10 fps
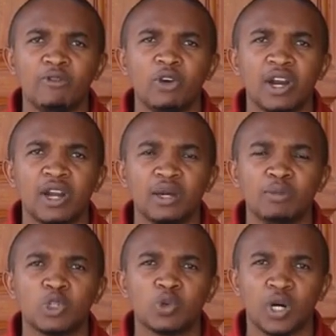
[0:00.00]
If you are
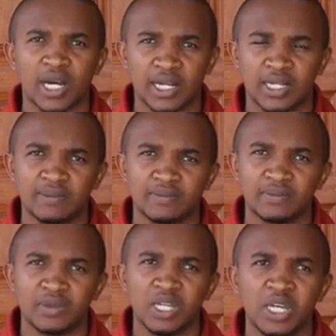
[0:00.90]
unable to work,
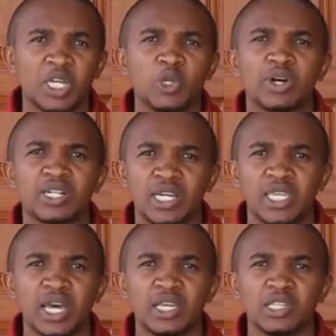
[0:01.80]
your
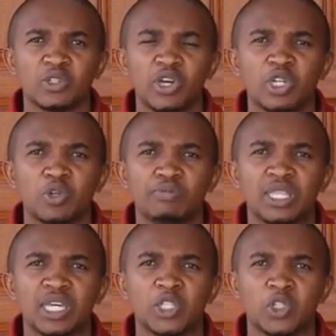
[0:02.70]
tenure is going to
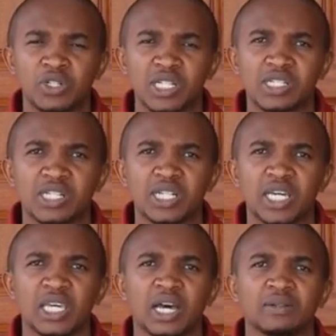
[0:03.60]
be the shortest
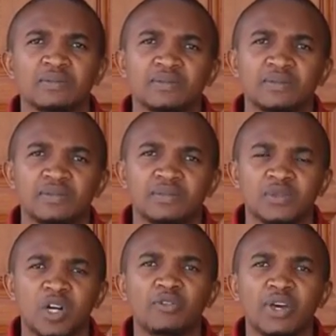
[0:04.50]
tenure
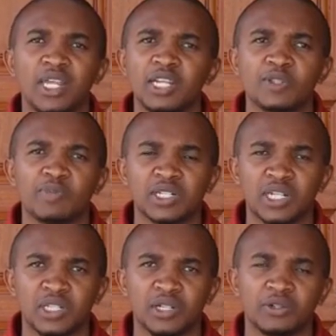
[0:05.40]
of any
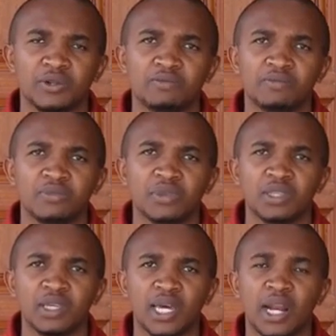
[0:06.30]
Inspector General.
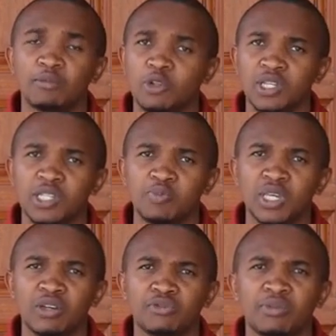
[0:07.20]
And I'm not just
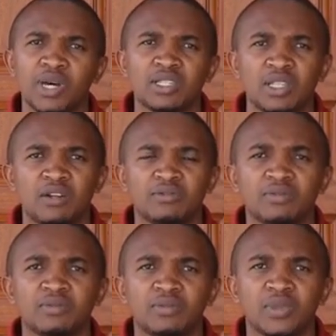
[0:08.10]
speaking for
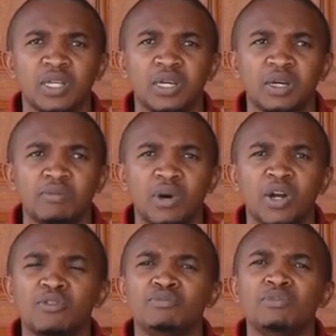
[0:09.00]
myself,
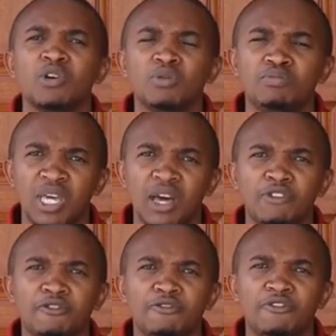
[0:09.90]
but on
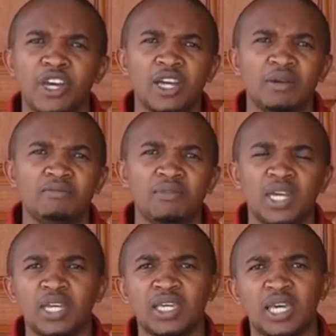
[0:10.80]
behalf of very
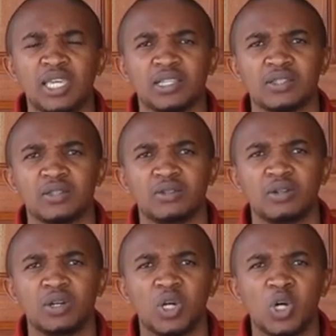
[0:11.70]
many Kenyans
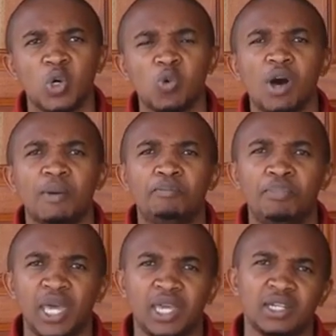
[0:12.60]
who are
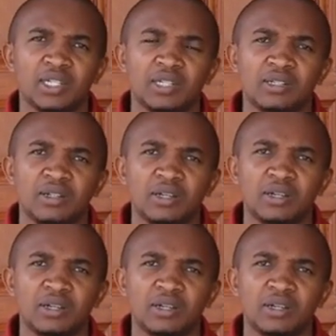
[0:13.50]
pained